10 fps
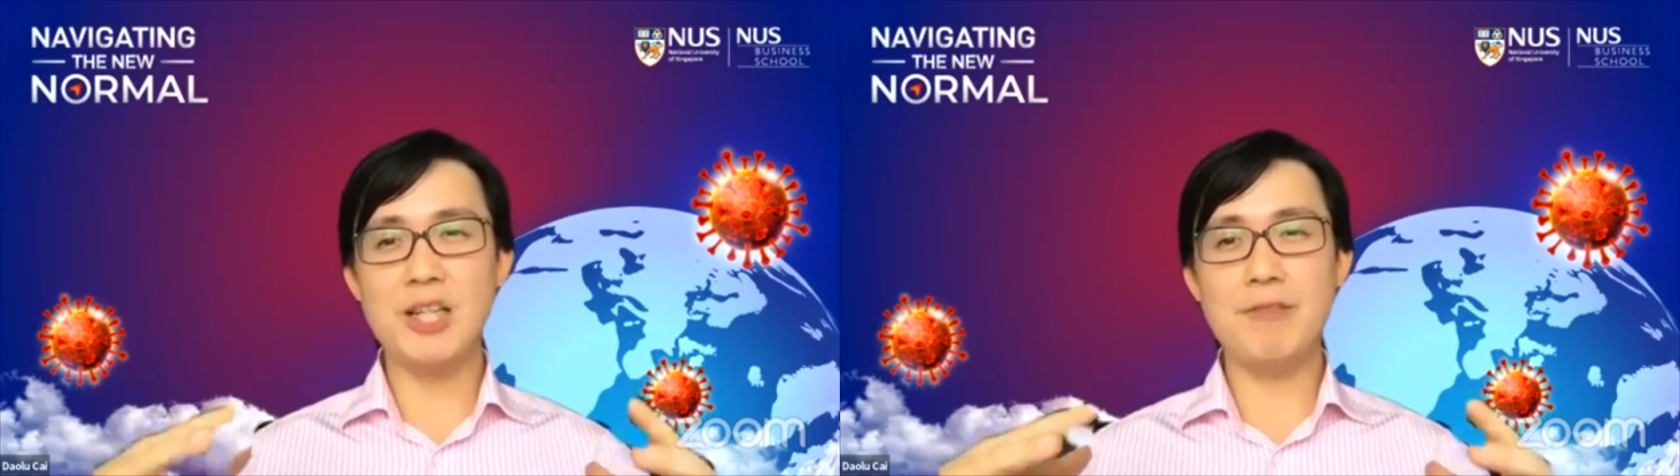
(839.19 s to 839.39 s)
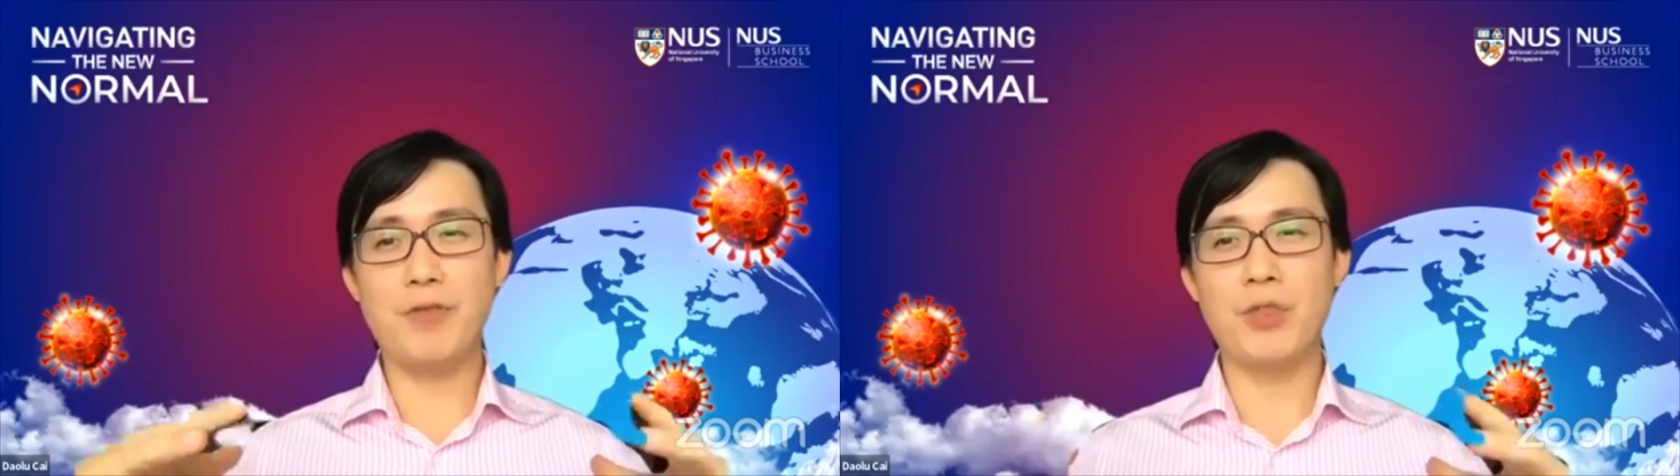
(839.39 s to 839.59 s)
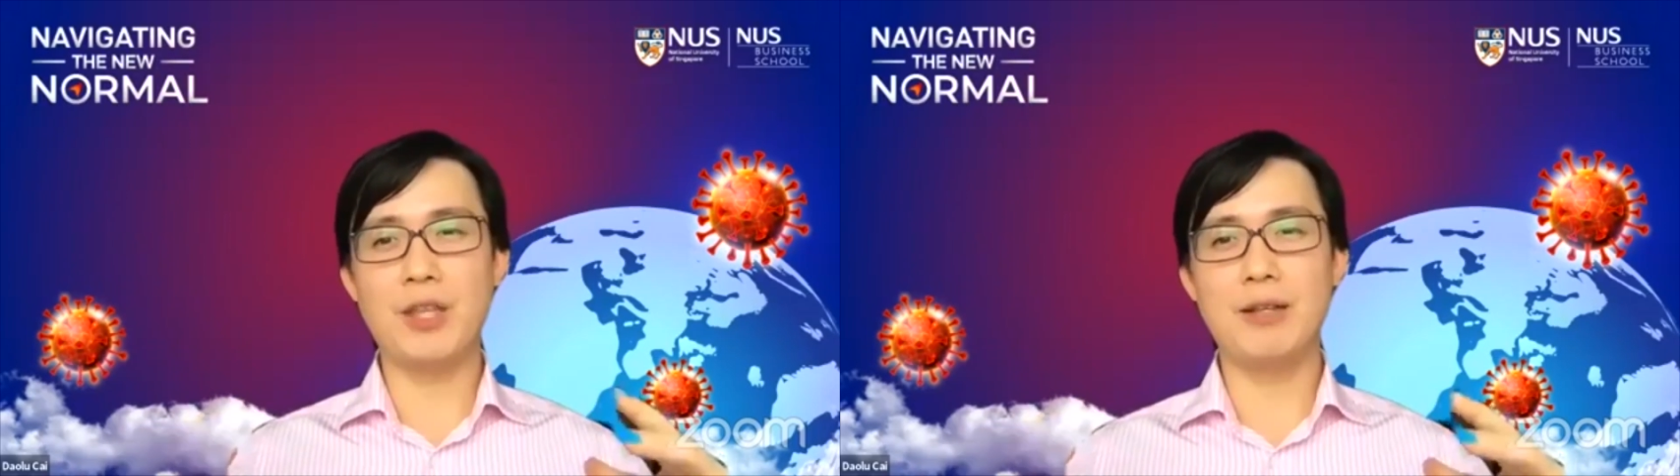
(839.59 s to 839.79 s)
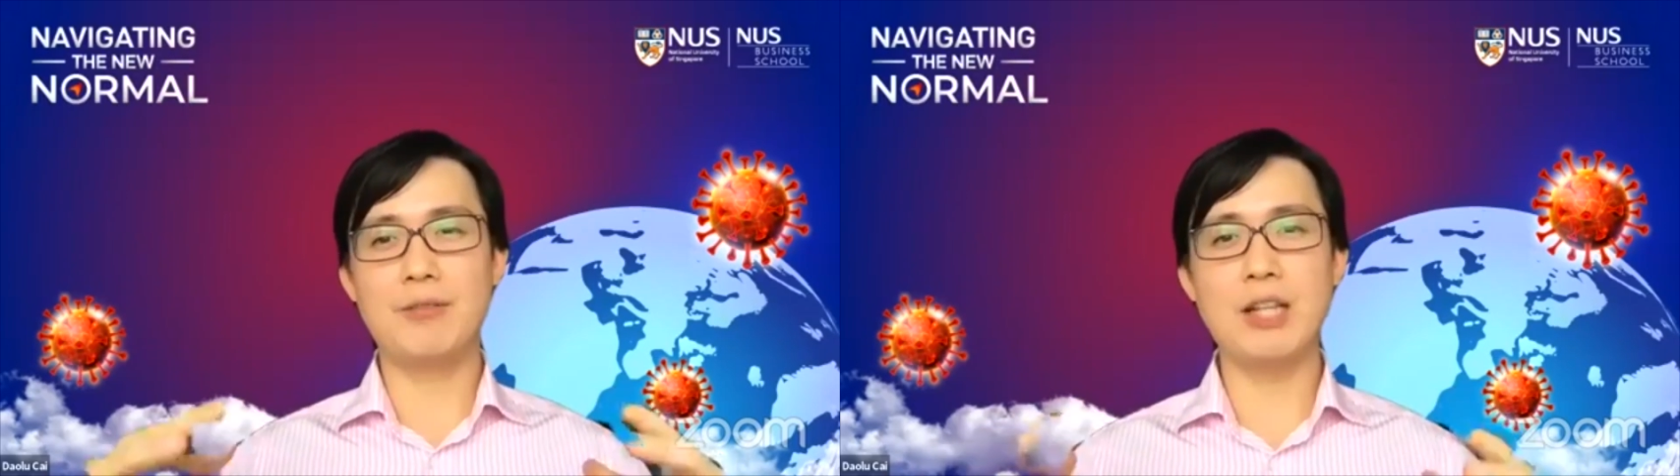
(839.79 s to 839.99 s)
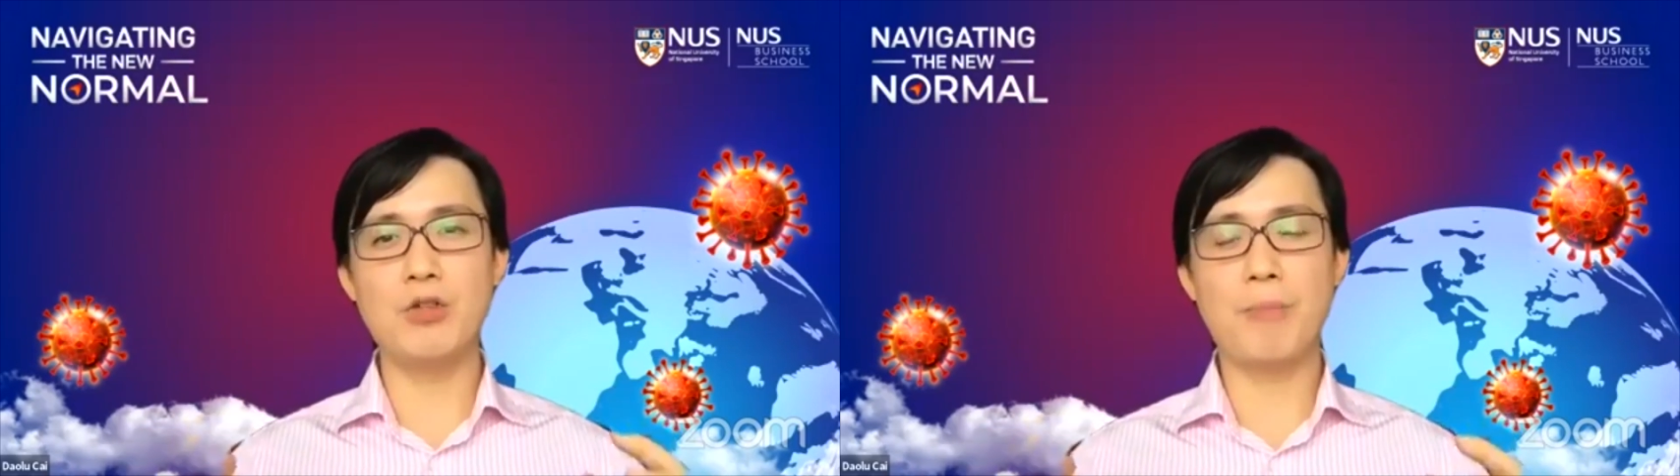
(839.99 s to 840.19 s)
for the
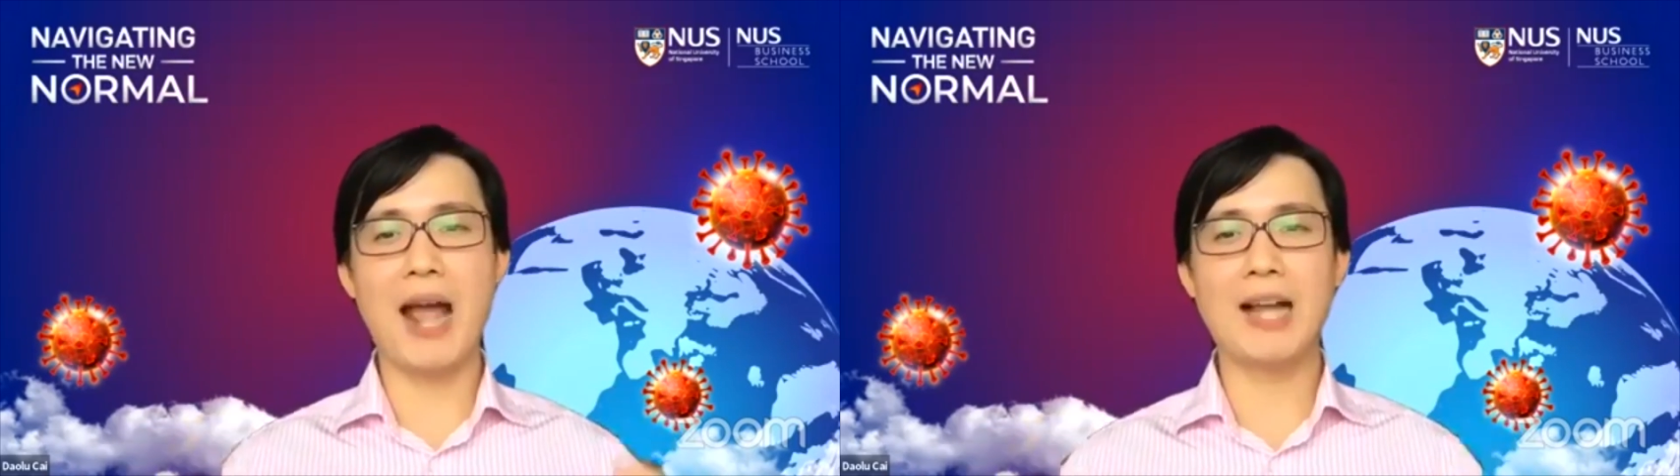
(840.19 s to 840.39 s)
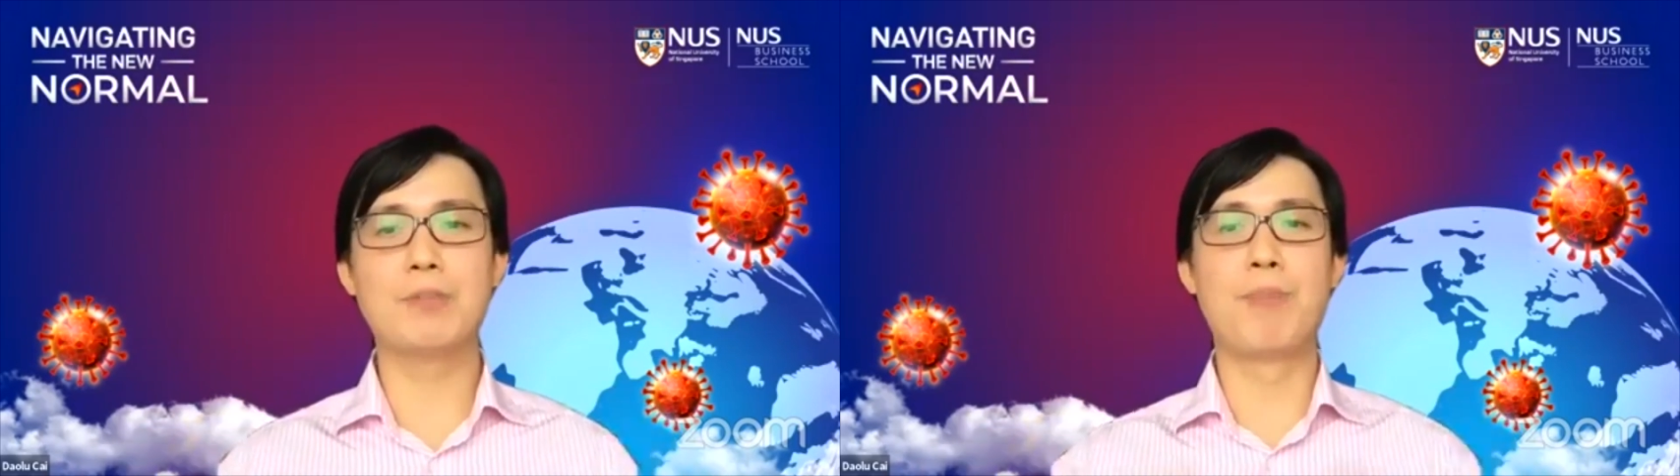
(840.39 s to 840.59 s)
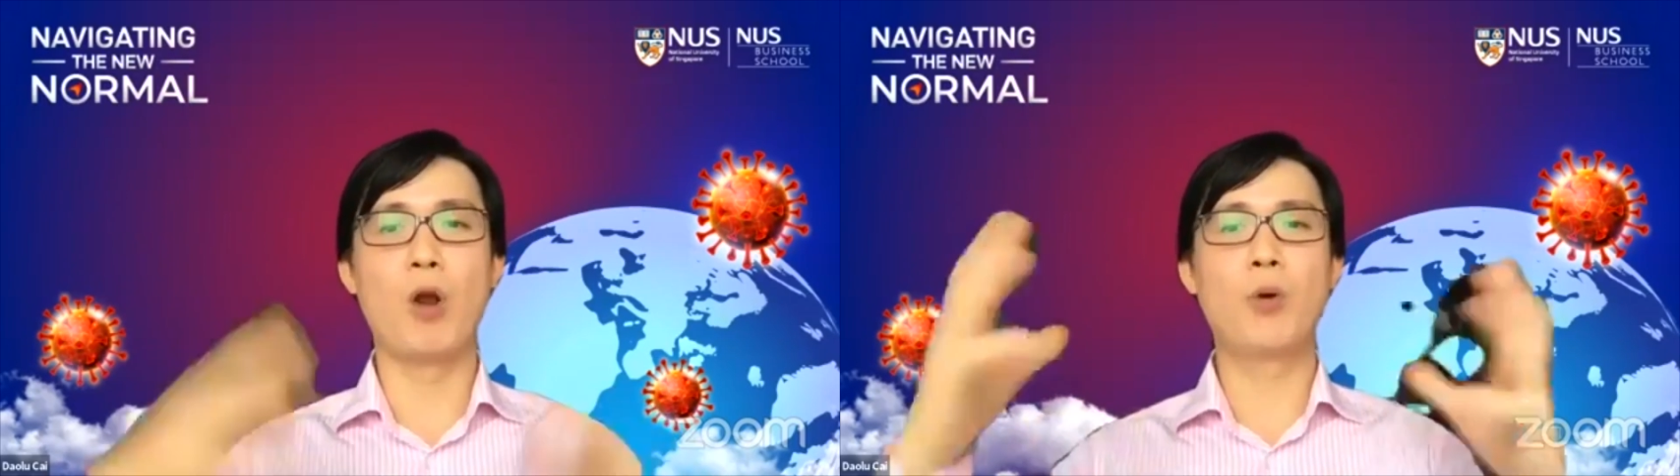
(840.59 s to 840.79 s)
central bank is blowing